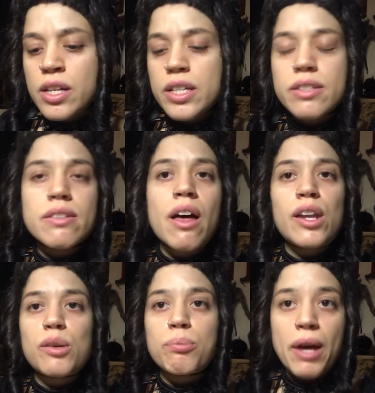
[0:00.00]
It's not
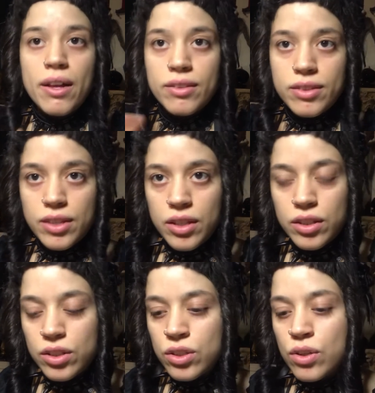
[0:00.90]
a bad thing,
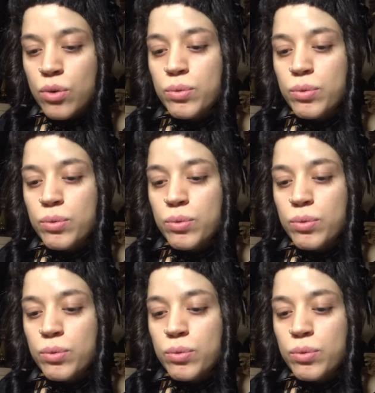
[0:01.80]
you know,